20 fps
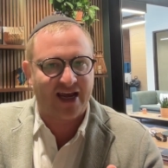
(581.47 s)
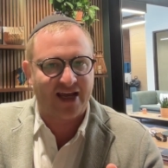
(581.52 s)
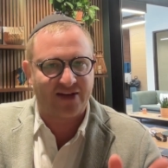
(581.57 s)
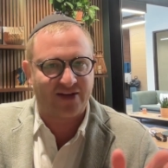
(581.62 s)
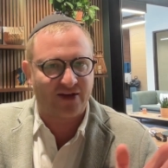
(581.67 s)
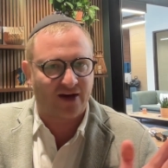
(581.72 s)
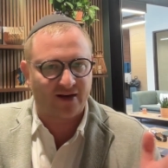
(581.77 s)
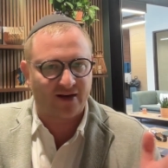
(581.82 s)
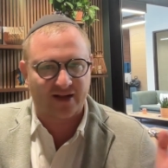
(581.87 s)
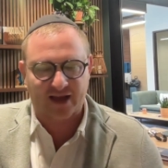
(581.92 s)
I had
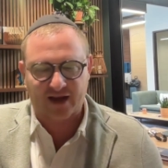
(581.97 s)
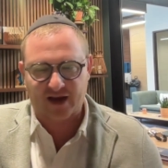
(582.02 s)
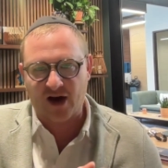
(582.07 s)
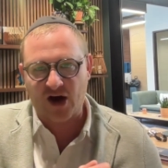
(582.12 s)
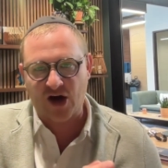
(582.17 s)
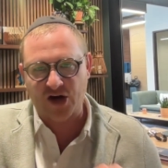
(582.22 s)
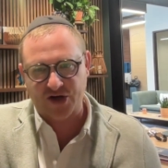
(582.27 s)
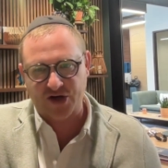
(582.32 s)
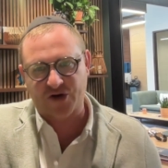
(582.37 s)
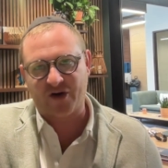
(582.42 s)
done like
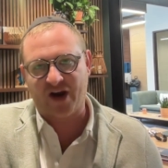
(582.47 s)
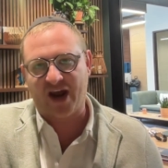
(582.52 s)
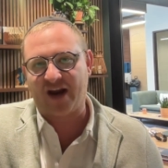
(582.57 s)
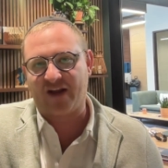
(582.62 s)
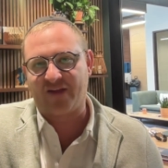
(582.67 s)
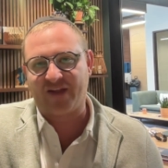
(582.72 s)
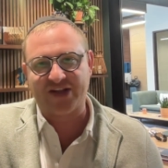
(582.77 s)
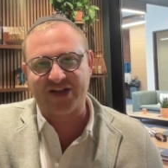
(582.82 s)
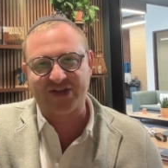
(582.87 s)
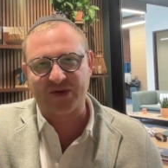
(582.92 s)
100 grand
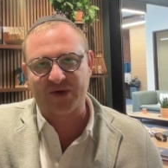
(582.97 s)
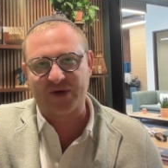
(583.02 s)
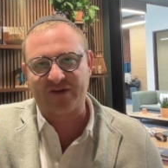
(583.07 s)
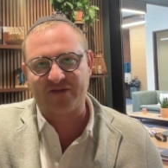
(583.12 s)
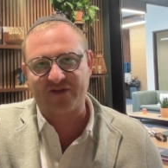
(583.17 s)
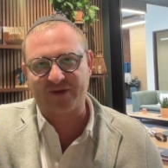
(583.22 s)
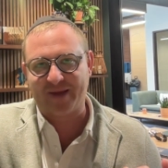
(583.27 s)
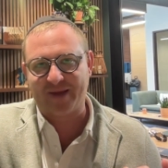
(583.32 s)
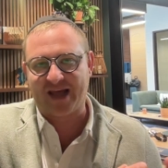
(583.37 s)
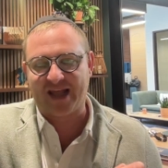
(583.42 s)
on that store
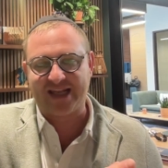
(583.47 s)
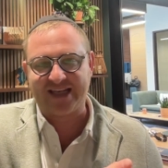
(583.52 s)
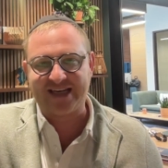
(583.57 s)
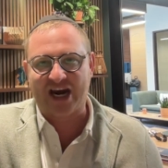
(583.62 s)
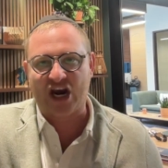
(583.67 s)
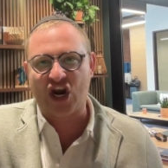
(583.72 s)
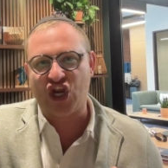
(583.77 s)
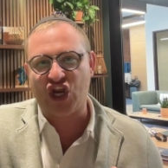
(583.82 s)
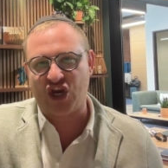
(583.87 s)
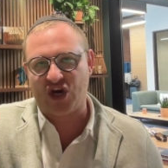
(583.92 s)
from that
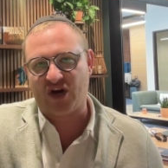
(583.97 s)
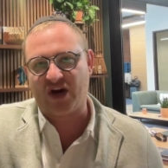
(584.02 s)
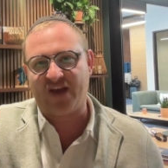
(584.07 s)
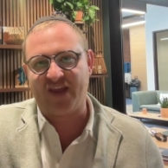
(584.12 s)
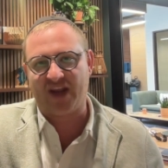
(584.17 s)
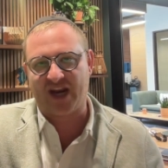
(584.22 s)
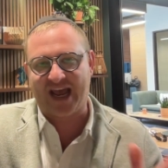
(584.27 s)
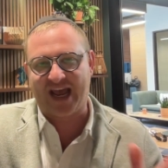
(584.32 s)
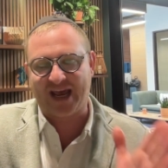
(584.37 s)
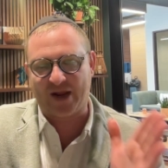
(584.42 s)
entire year.
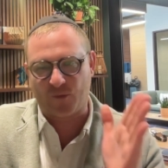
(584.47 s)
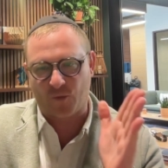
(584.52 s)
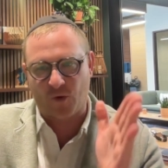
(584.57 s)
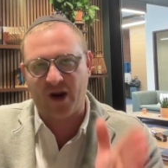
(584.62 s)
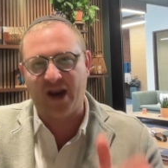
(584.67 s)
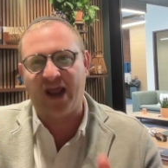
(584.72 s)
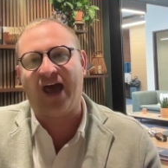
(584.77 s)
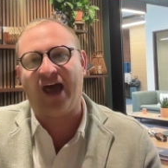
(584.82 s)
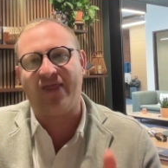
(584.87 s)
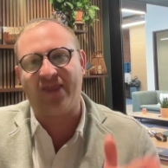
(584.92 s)
And then I had
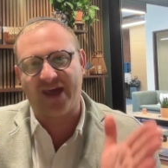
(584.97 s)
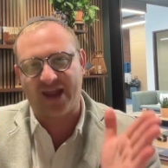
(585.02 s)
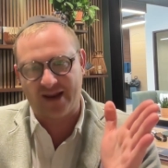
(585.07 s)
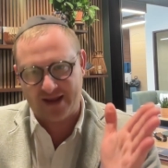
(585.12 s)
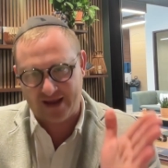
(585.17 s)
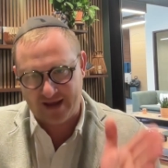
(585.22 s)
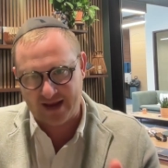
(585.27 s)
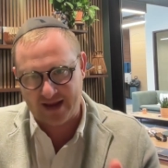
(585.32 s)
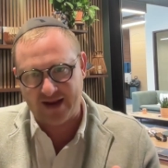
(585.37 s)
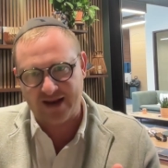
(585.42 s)
one ad that
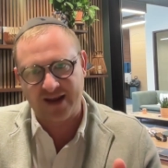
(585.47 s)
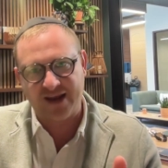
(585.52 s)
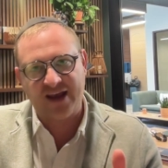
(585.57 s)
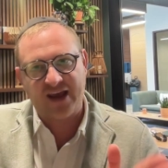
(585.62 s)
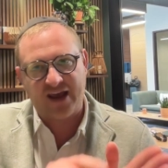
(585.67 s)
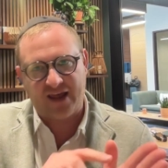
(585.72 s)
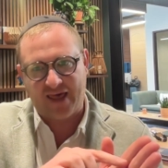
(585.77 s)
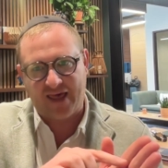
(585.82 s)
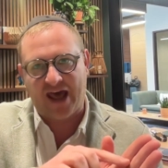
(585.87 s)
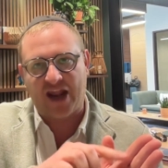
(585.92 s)
hit
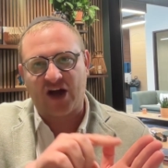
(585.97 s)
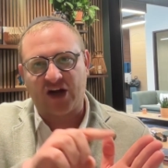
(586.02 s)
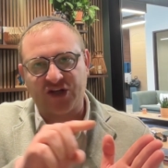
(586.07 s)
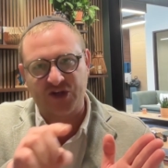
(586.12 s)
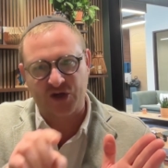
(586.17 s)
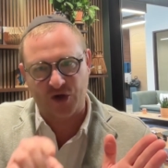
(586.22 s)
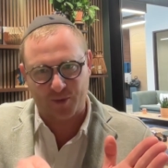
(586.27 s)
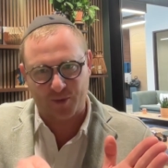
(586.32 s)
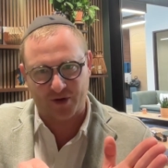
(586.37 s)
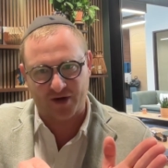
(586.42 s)
that
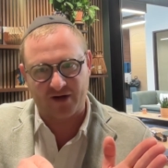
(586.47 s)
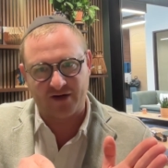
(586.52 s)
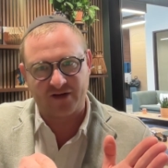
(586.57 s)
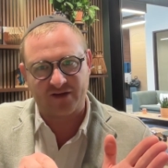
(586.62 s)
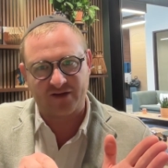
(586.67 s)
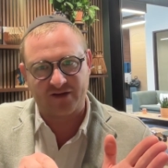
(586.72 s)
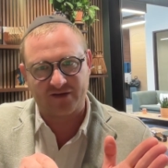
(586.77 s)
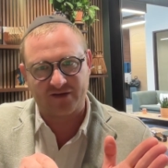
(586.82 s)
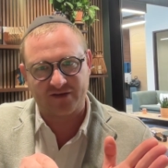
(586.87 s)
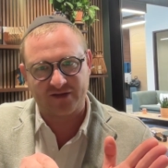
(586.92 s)
October.
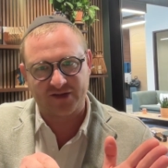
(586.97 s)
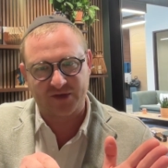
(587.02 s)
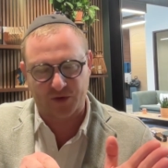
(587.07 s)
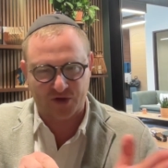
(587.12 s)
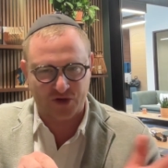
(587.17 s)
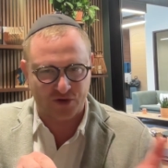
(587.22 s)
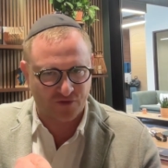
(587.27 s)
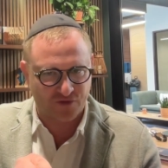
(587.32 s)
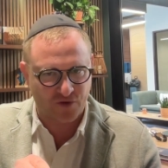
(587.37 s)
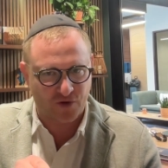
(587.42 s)
So
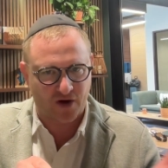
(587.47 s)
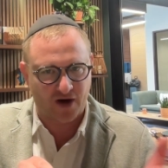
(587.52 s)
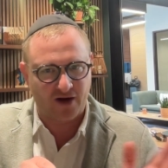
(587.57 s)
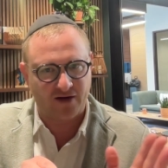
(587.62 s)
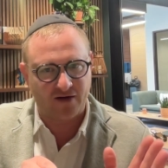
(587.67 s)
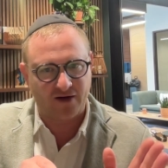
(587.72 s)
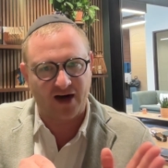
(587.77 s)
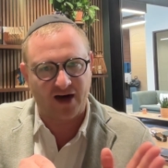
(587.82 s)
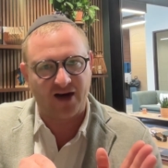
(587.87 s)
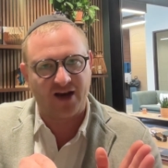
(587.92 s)
Q4,
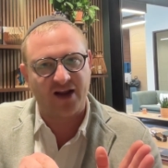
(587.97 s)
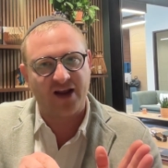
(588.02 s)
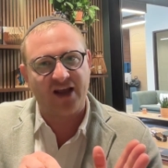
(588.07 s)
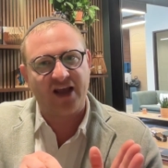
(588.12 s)
right?